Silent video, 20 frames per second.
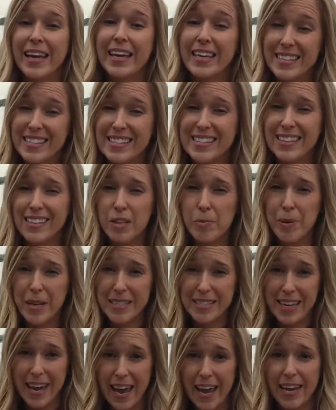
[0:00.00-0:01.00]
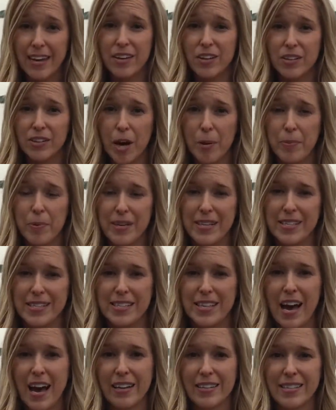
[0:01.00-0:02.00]
he's still a bit tangled up in
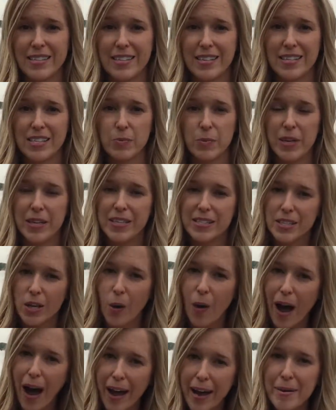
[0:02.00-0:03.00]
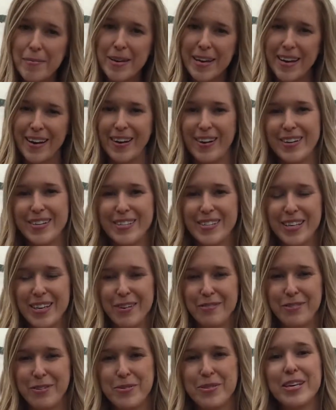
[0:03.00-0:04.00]
his thoughts this week, so I'm here to
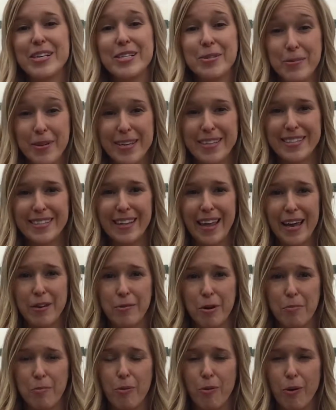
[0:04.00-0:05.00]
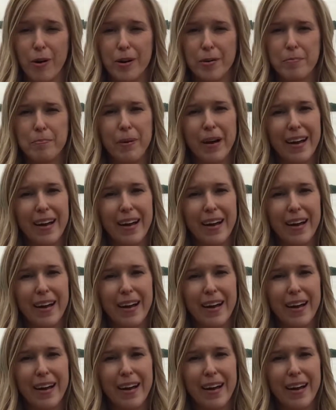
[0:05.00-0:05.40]
give you this week's lake report.